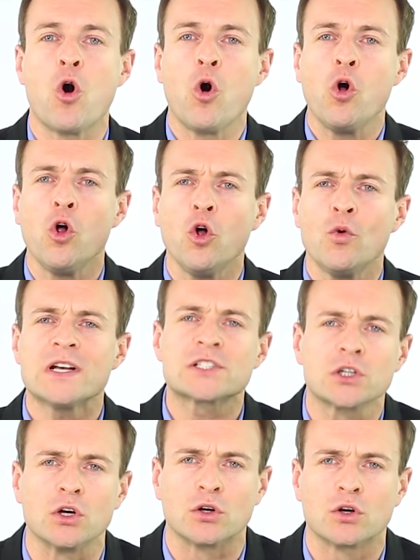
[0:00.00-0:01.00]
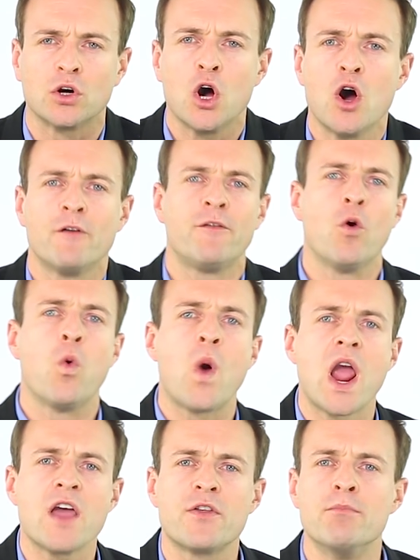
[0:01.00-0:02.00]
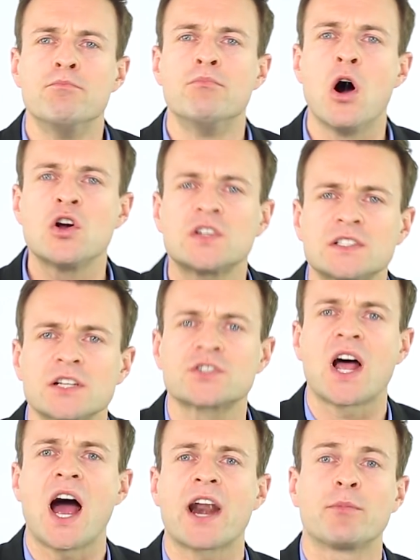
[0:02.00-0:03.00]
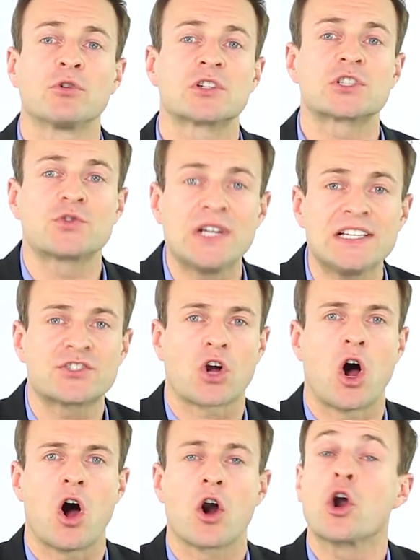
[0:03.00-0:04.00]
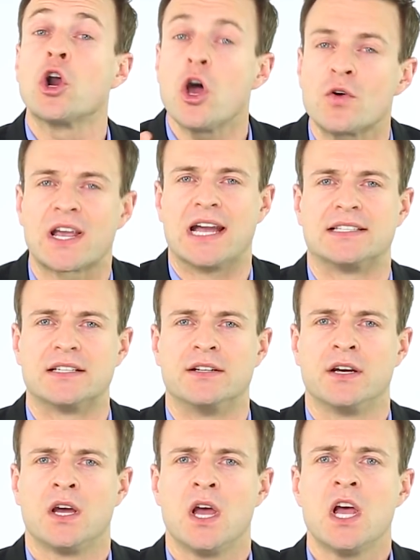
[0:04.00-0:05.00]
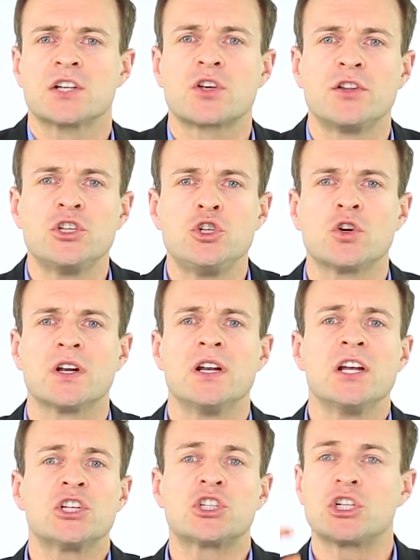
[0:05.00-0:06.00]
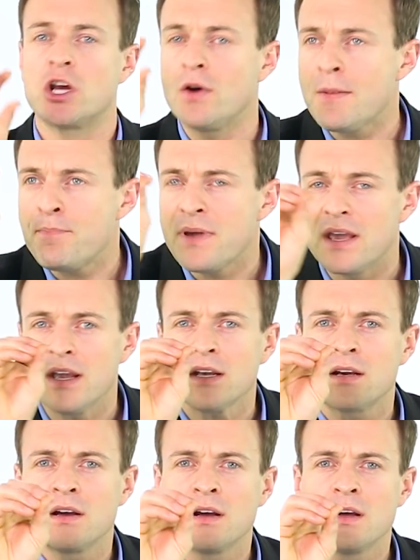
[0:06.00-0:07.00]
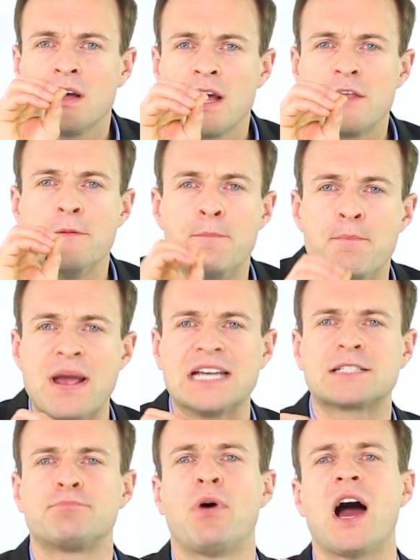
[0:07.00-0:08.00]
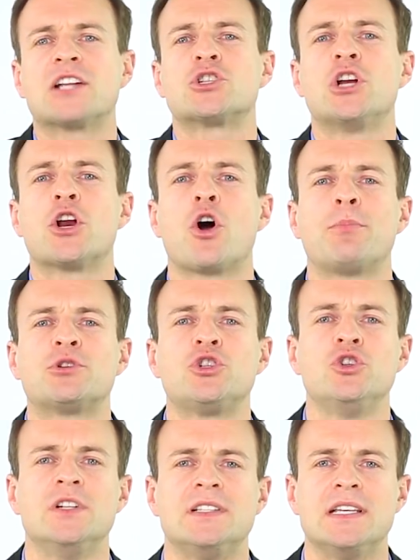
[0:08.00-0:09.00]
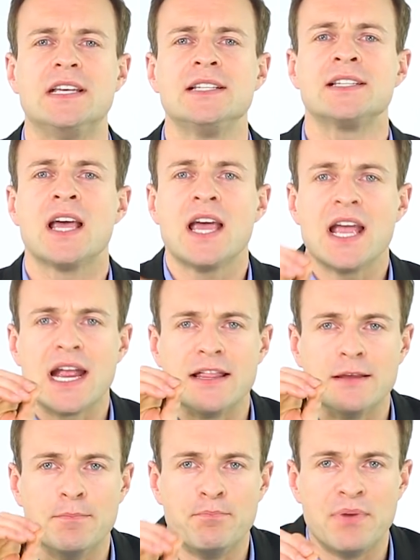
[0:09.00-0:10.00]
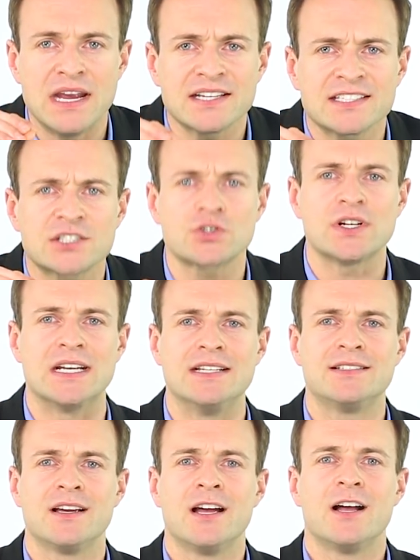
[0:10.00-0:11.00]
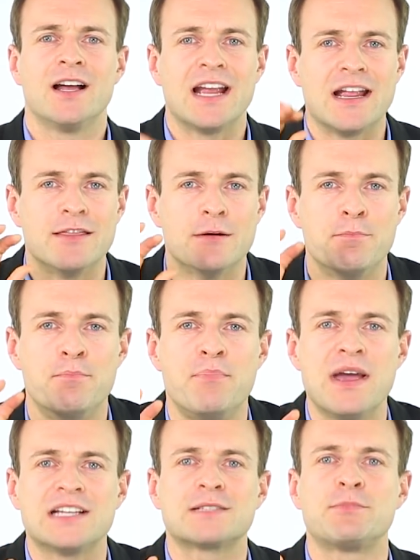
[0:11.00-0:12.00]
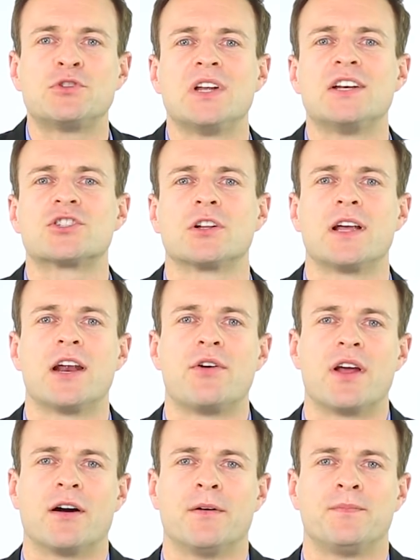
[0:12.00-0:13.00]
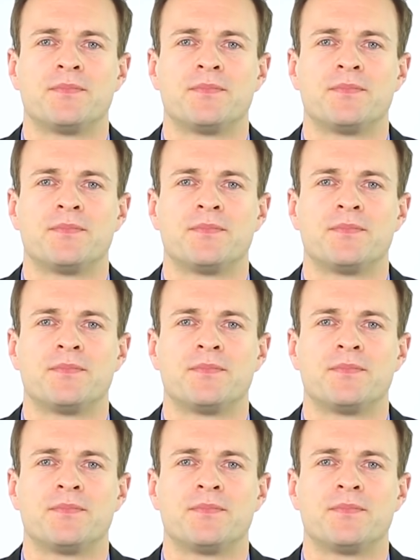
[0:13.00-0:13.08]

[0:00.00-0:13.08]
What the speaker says: Always look for where the most desirable streets are located so that you can cherry pick the best buy-to-let opportunities in the best street, in the best potential area.